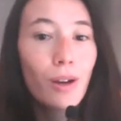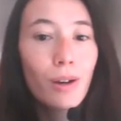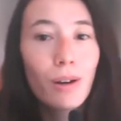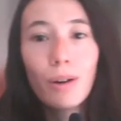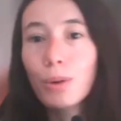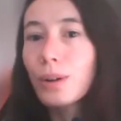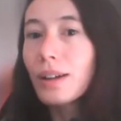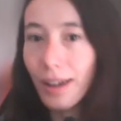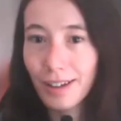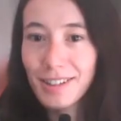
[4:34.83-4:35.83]

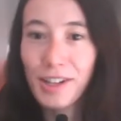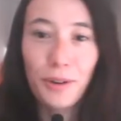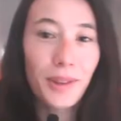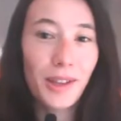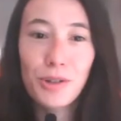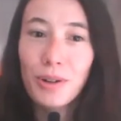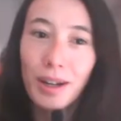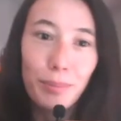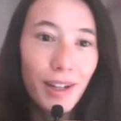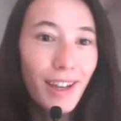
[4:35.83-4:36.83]
Okay, so that's
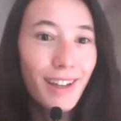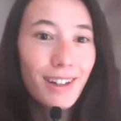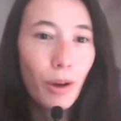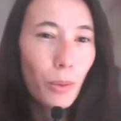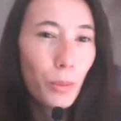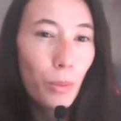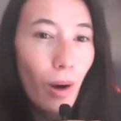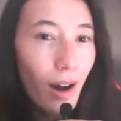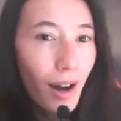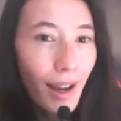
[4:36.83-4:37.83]
great, but again,
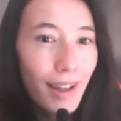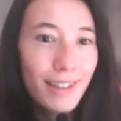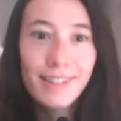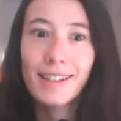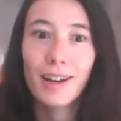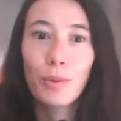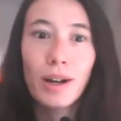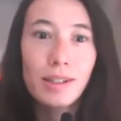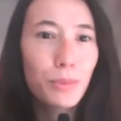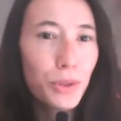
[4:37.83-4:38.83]
why is that? Why is
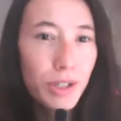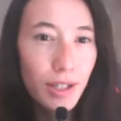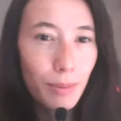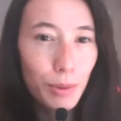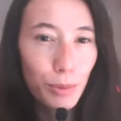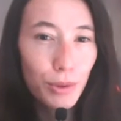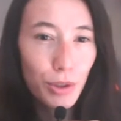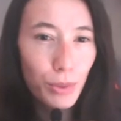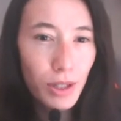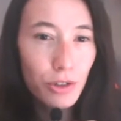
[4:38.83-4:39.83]
it more susceptible
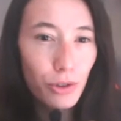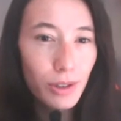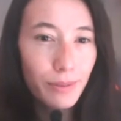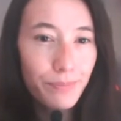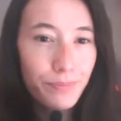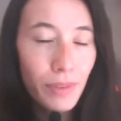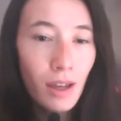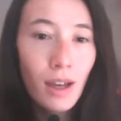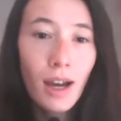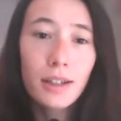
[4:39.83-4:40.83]
to injury?
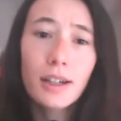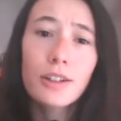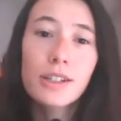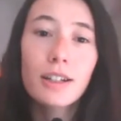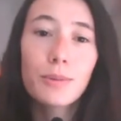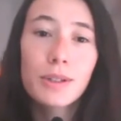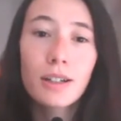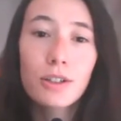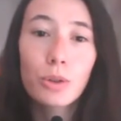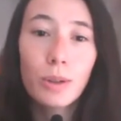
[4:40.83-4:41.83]
Another study was done
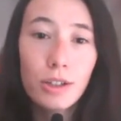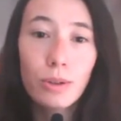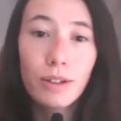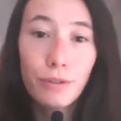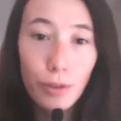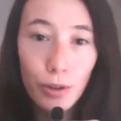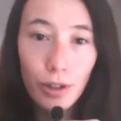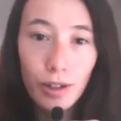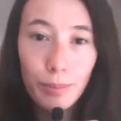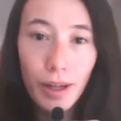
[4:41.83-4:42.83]
in
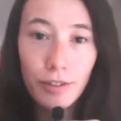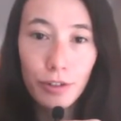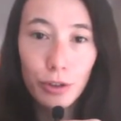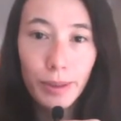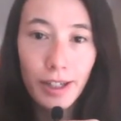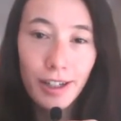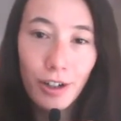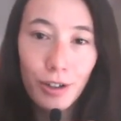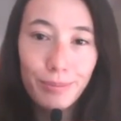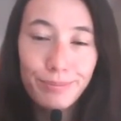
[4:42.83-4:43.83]
2024 by Voluma et
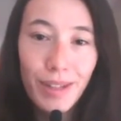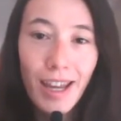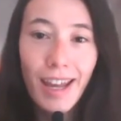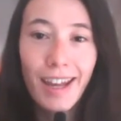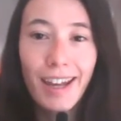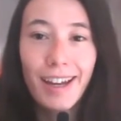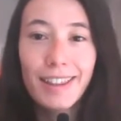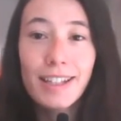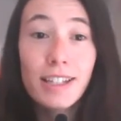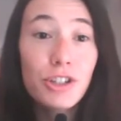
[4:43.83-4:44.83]
al., and
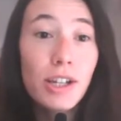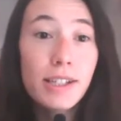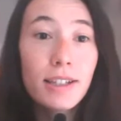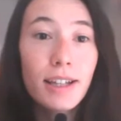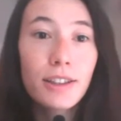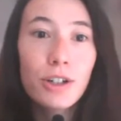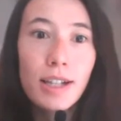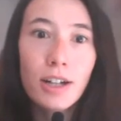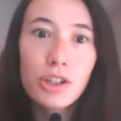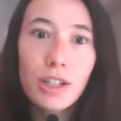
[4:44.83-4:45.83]
they suggested that there is
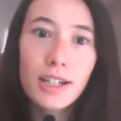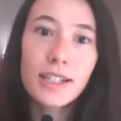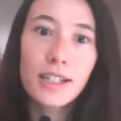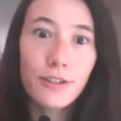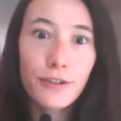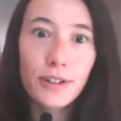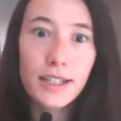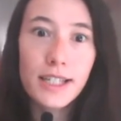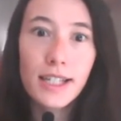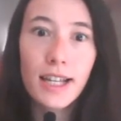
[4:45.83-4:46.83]
actually a
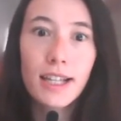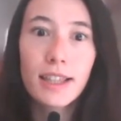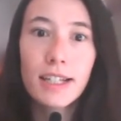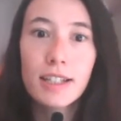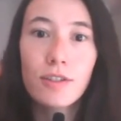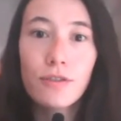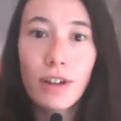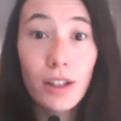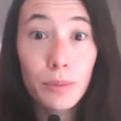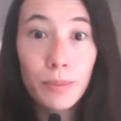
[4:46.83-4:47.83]
difference in the
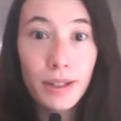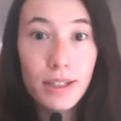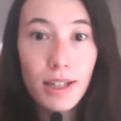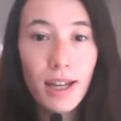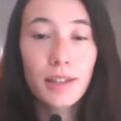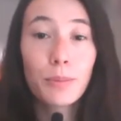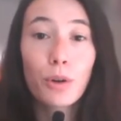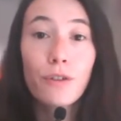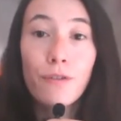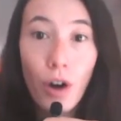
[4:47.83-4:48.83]
development and the
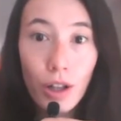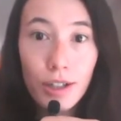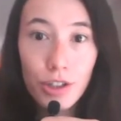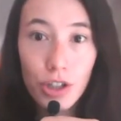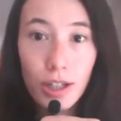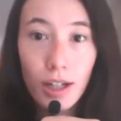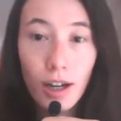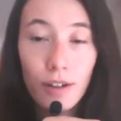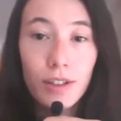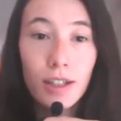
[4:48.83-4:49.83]
morphology
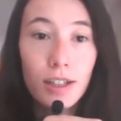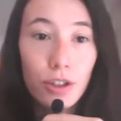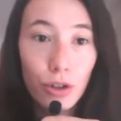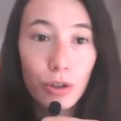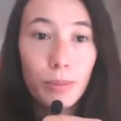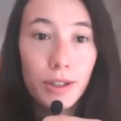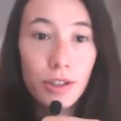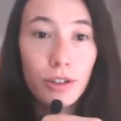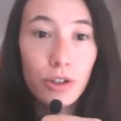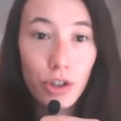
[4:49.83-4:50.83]
of the
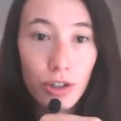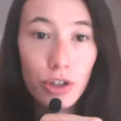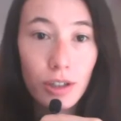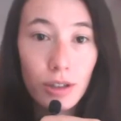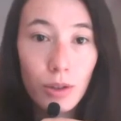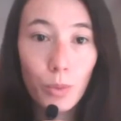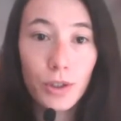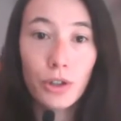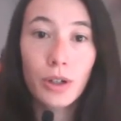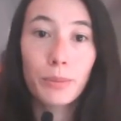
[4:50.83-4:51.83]
neuromuscular junction when
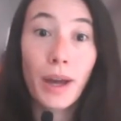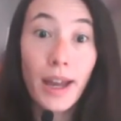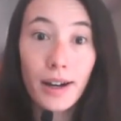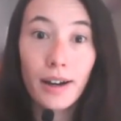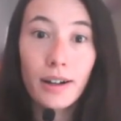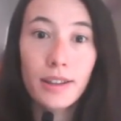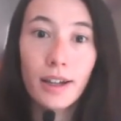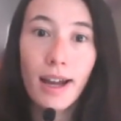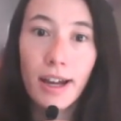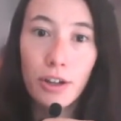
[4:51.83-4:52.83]
you compare the
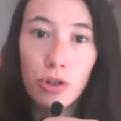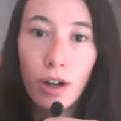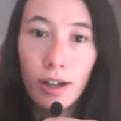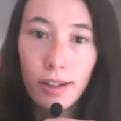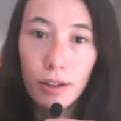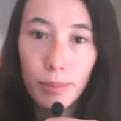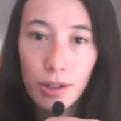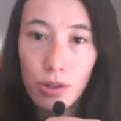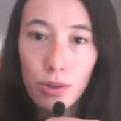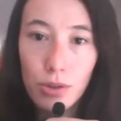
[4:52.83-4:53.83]
extraocular
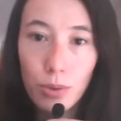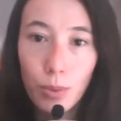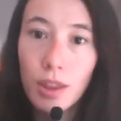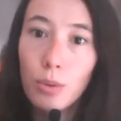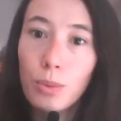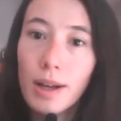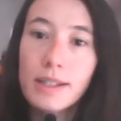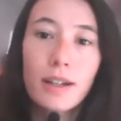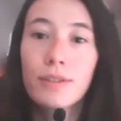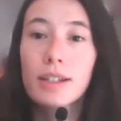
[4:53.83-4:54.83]
muscles with the rest
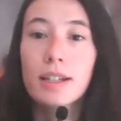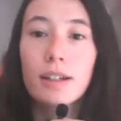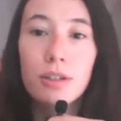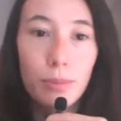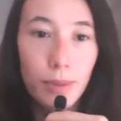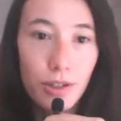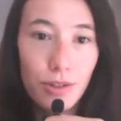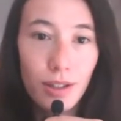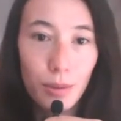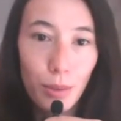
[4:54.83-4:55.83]
of the skeletal muscles
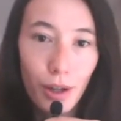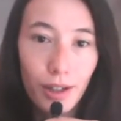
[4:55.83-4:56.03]
in the body.